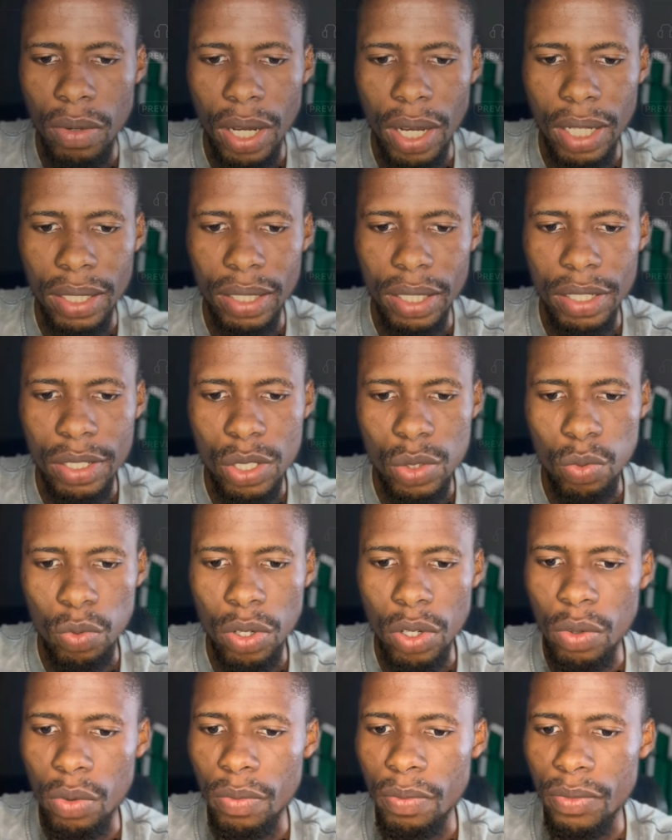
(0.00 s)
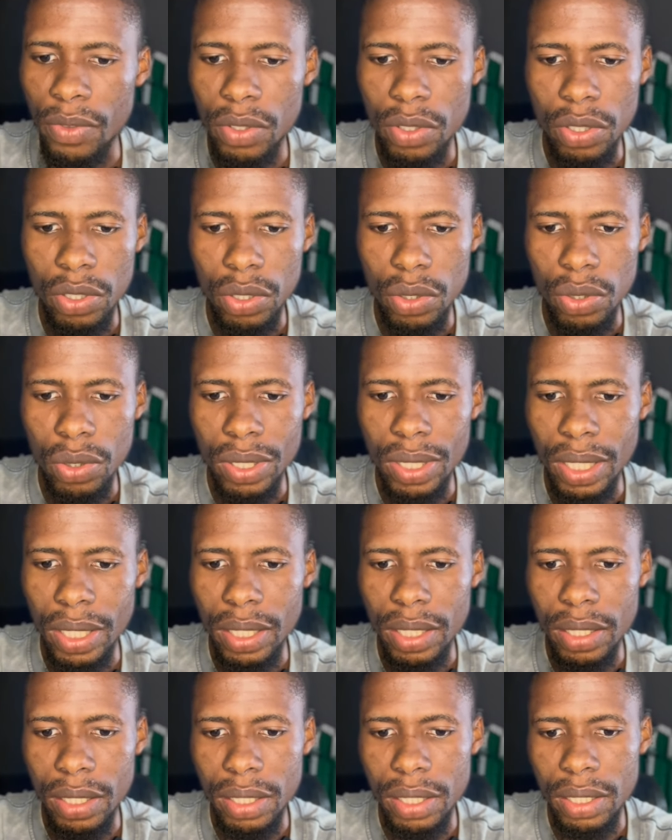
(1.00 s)
at least what,
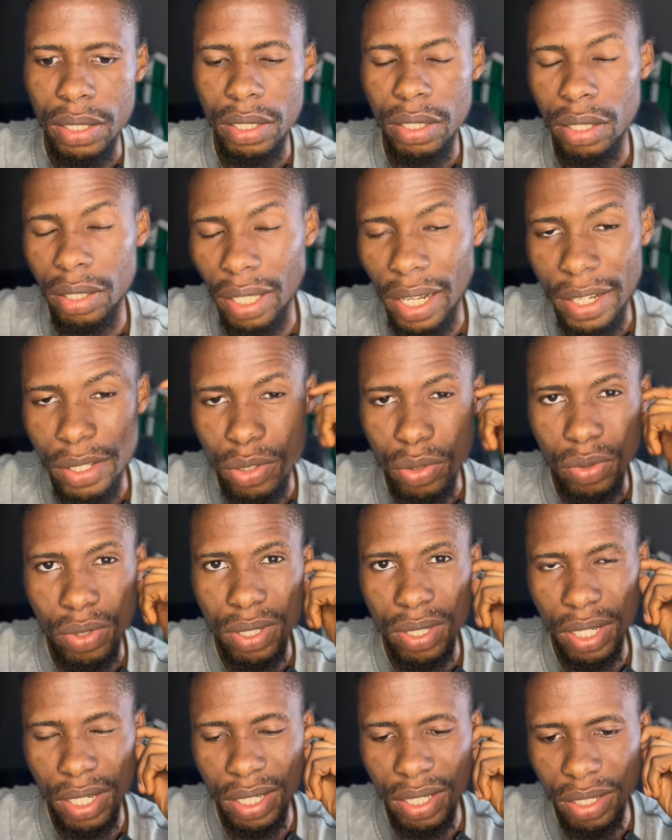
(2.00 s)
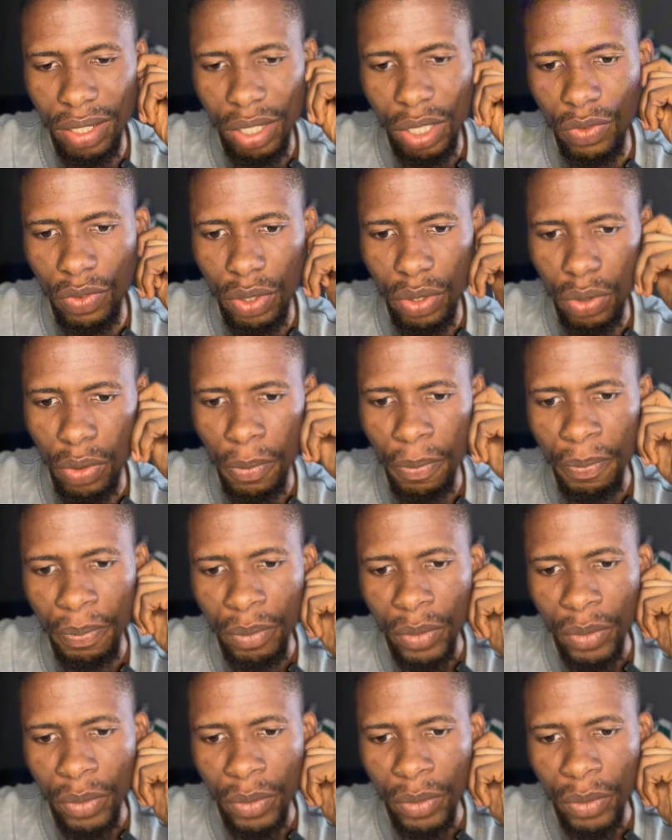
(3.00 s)
the title said in this video.